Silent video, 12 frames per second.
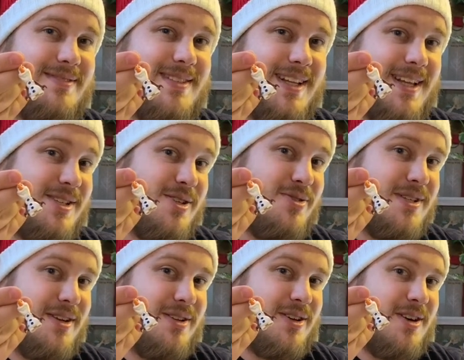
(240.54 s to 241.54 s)
Let us know
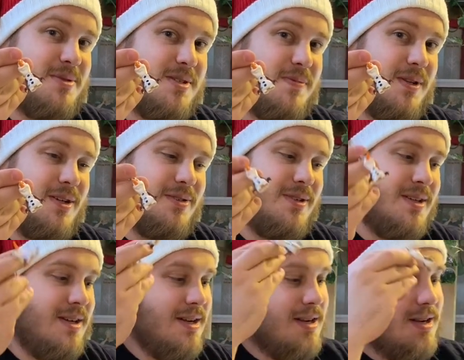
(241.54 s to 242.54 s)
down in the comments below.
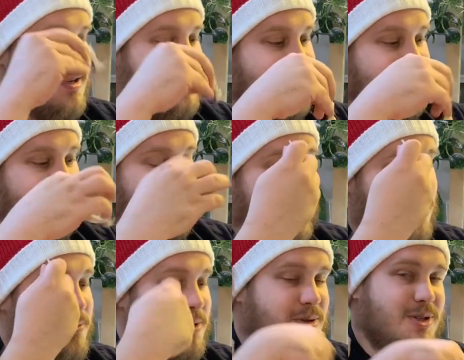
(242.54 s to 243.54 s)
So, I
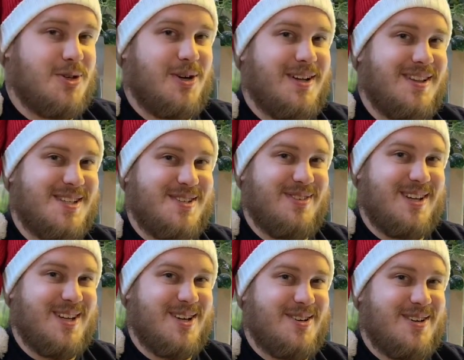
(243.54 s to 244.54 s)
hope you enjoyed this
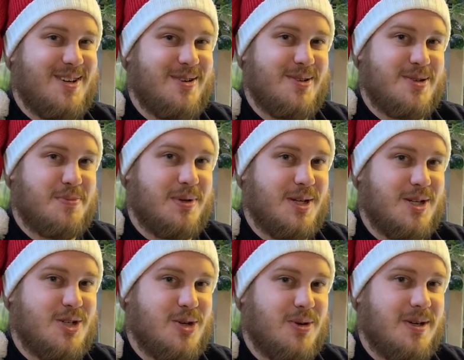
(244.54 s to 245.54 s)
video. I know it was pretty
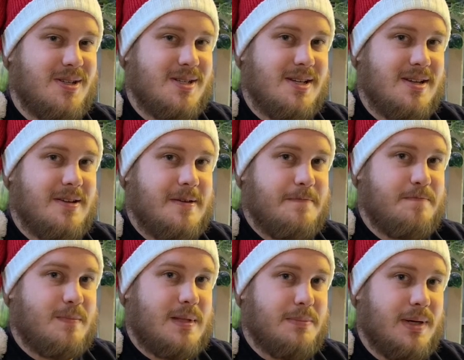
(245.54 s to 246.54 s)
short,
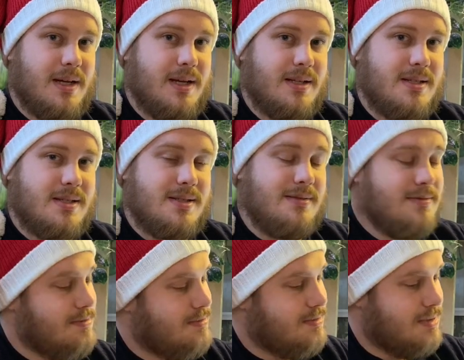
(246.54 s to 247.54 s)
but
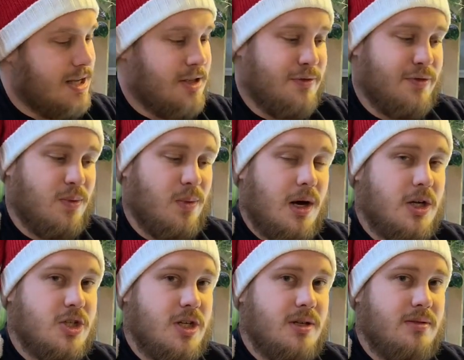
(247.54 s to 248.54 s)
thank you for
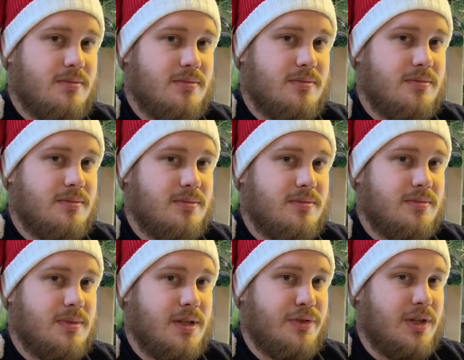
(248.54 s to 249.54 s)
watching.
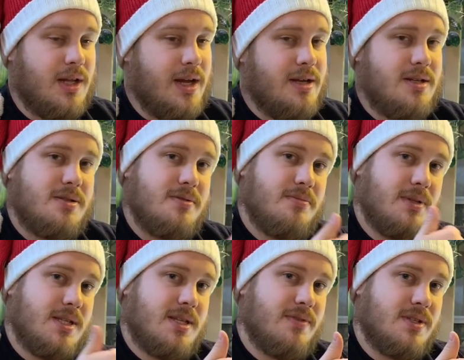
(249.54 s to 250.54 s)
If you liked,
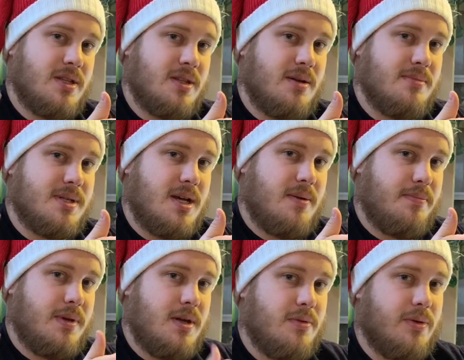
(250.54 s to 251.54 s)
please give us a thumbs up.
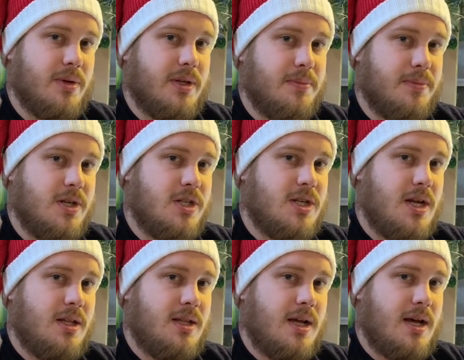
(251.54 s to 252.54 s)
We really
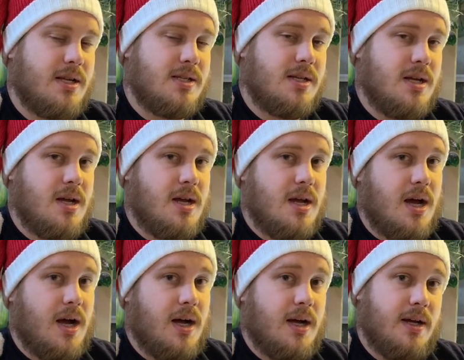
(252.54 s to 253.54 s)
appreciate that.
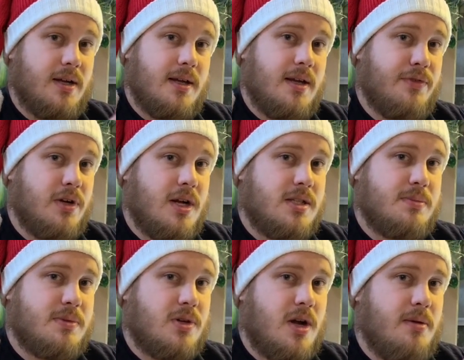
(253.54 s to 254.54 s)
If you're not
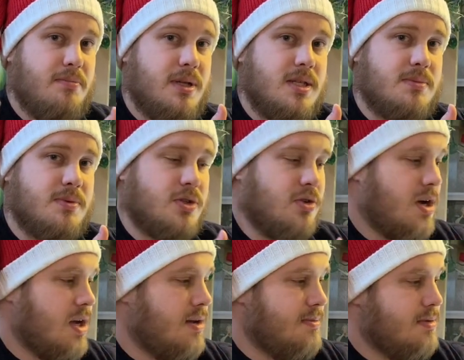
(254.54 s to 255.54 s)
subscribed, please
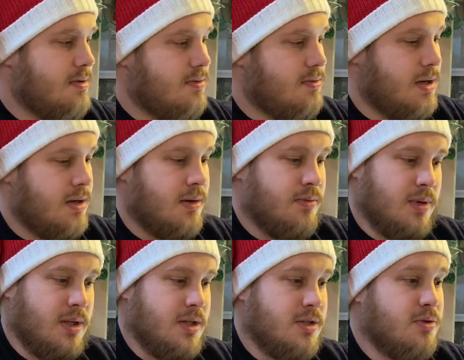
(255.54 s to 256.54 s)
subscribe. We
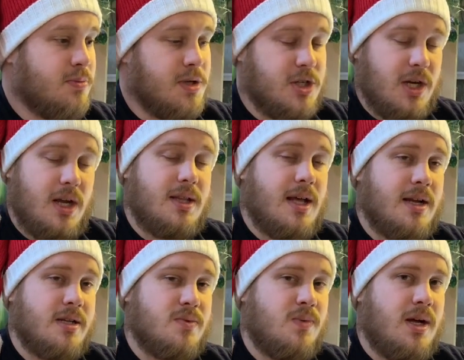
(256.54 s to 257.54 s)
really do appreciate that
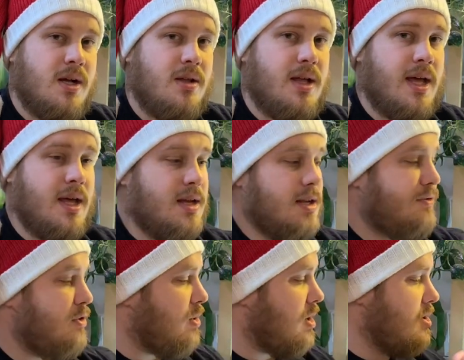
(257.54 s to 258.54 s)
as well. And if
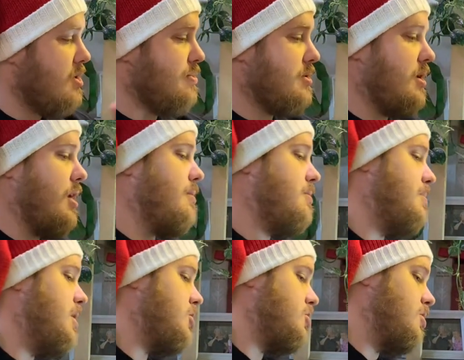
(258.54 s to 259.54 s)
you are subscribed,
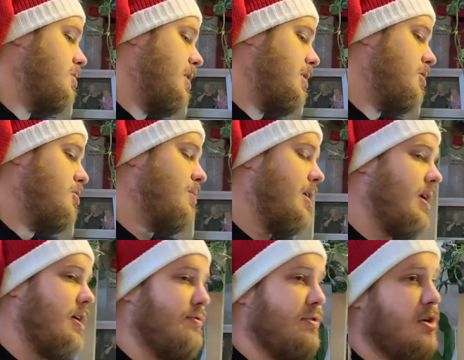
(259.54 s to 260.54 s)
make sure that you
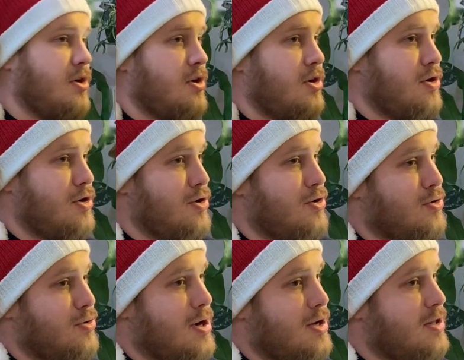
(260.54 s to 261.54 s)
have
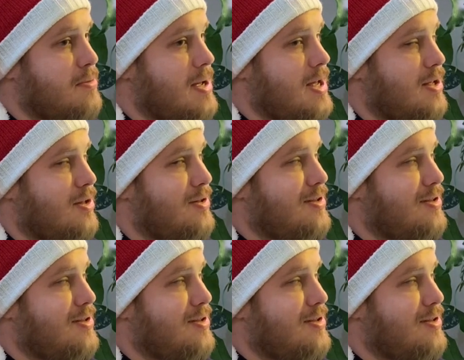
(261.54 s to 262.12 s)
rung the bell